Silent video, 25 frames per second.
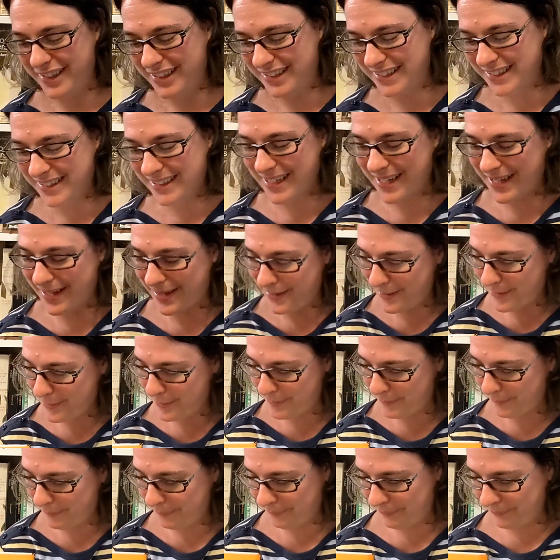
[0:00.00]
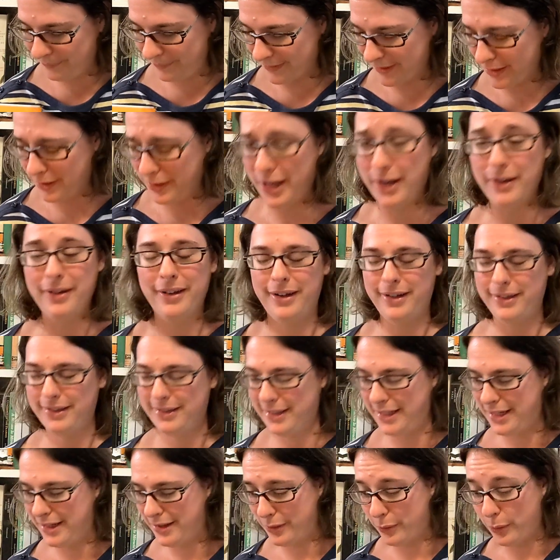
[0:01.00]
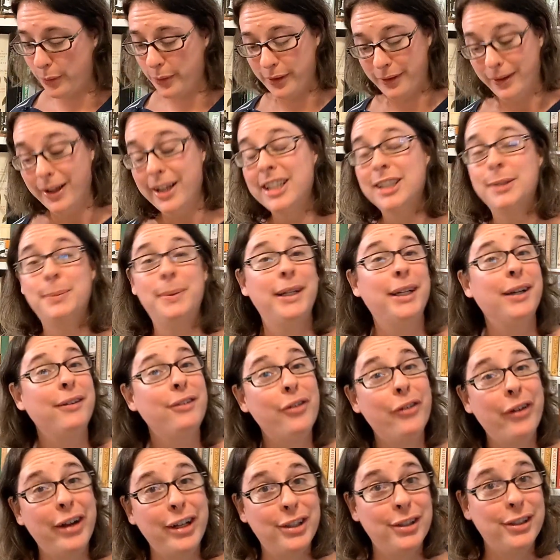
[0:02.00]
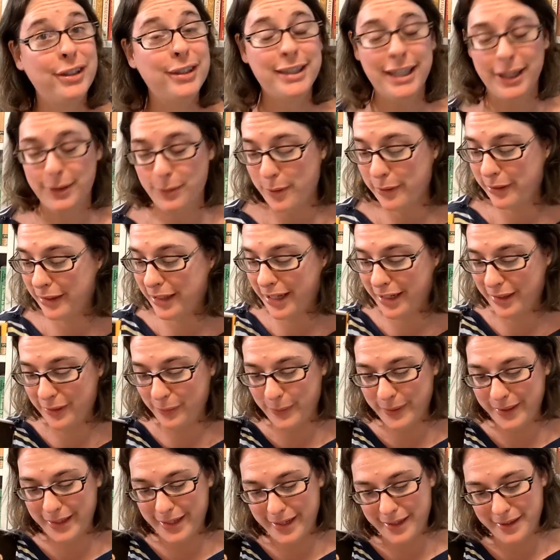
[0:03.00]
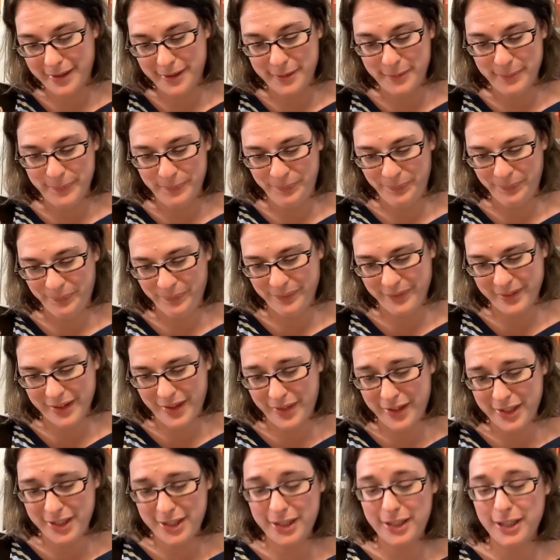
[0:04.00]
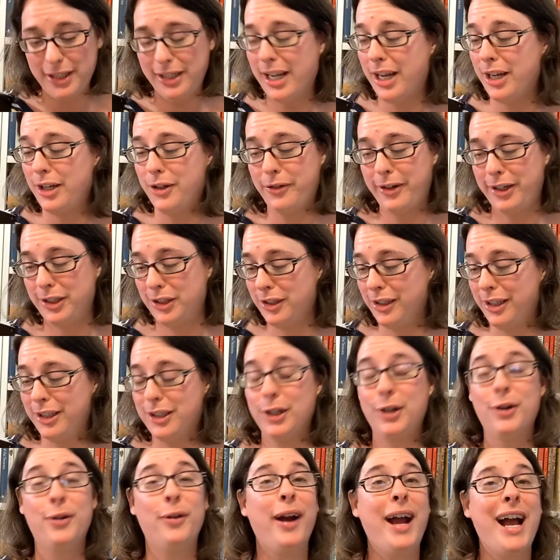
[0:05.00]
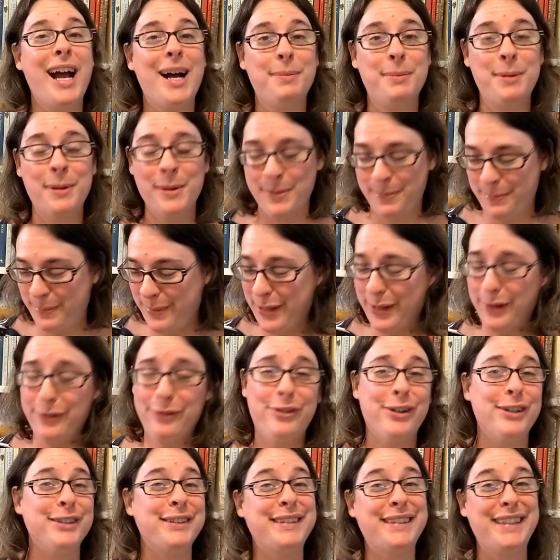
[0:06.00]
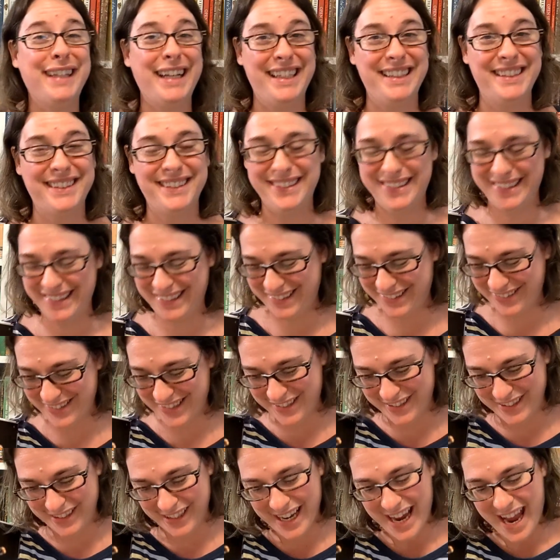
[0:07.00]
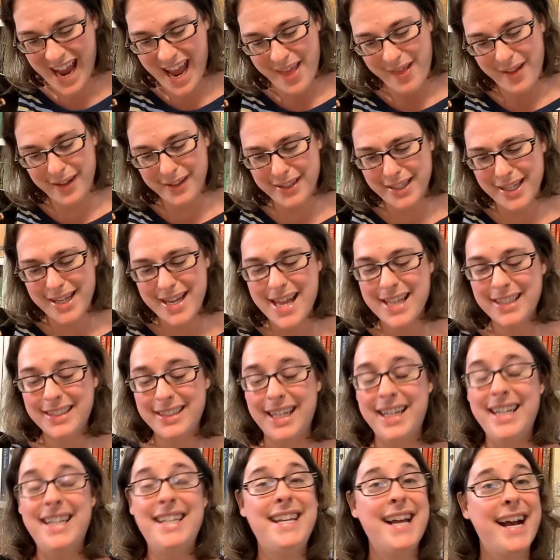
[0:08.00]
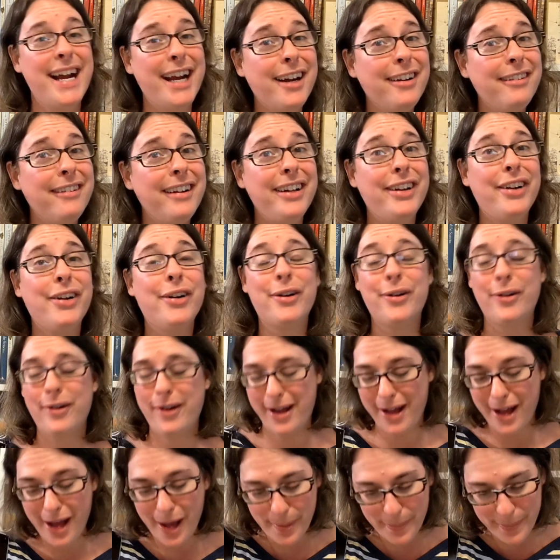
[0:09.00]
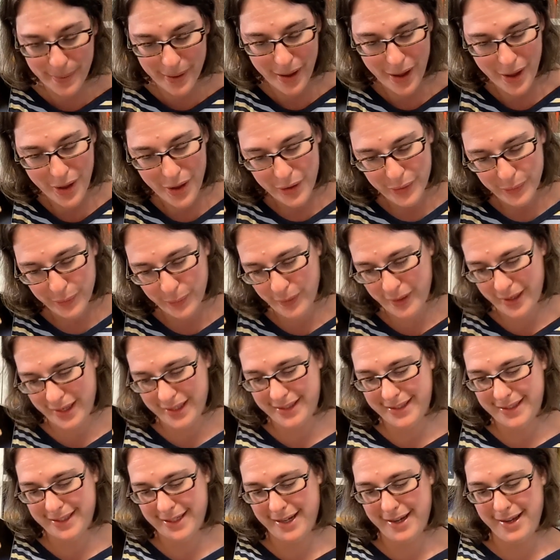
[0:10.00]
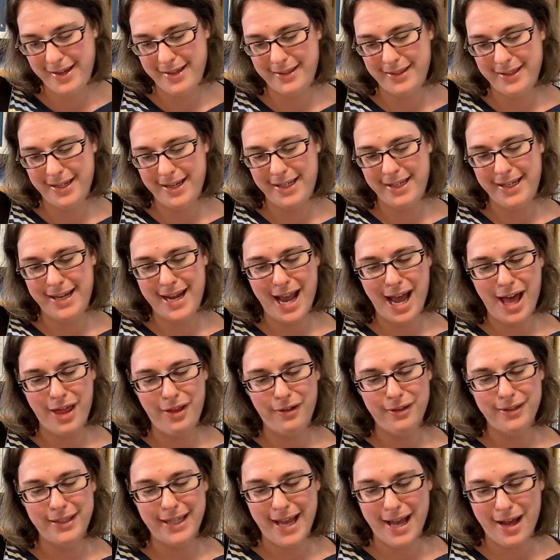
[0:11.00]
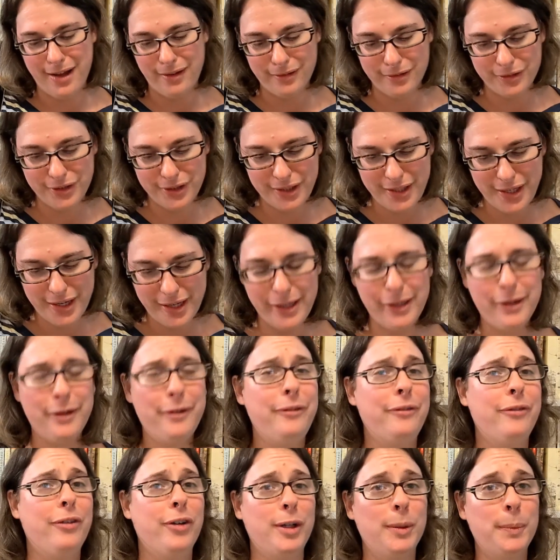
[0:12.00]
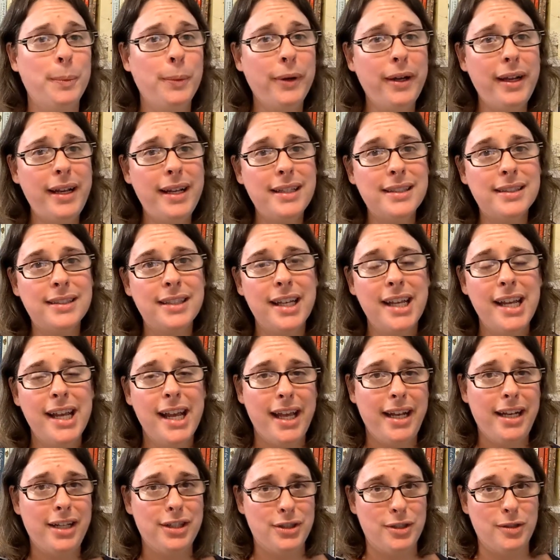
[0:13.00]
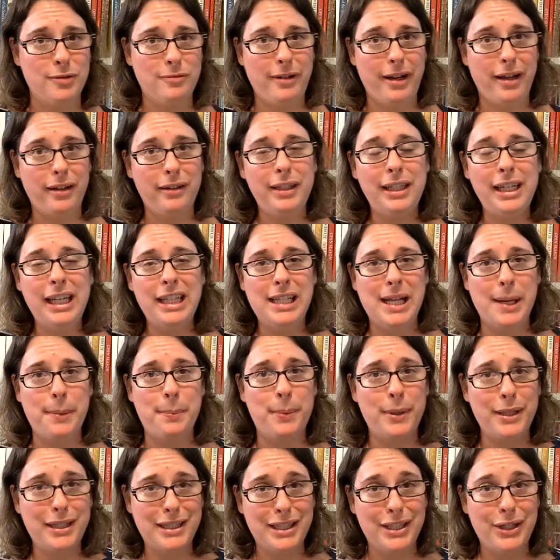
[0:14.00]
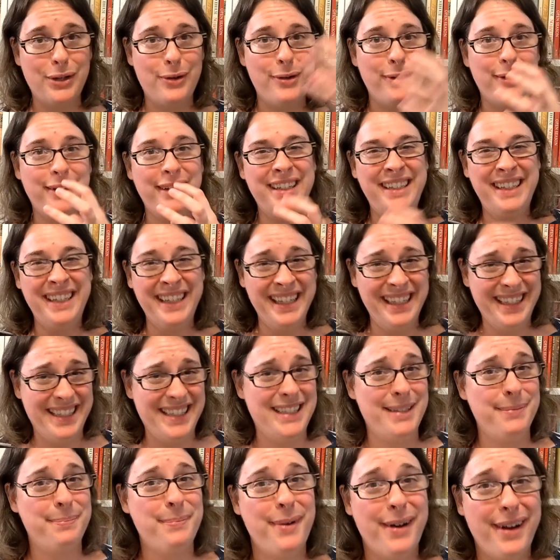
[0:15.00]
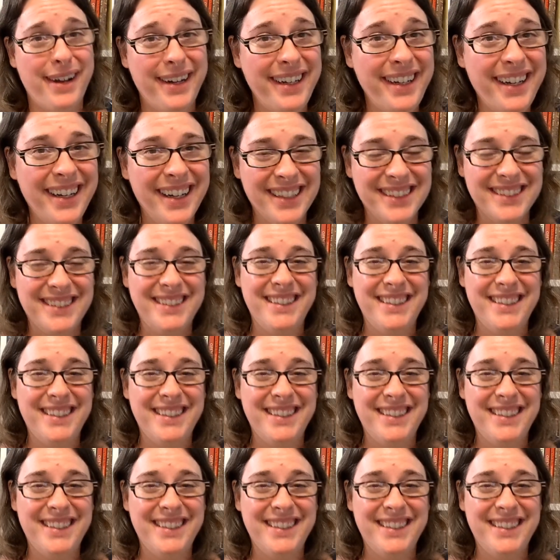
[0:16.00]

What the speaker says: is. Oh yeah, let's see. Well, speaking of tarantulas, like why not, this is not a tarantula, it's a crab. But on first glance, it looks like a tarantula. This is a decorator crab, where it says it gathers algae and invertebrates and its surrounding, and it puts it on its body as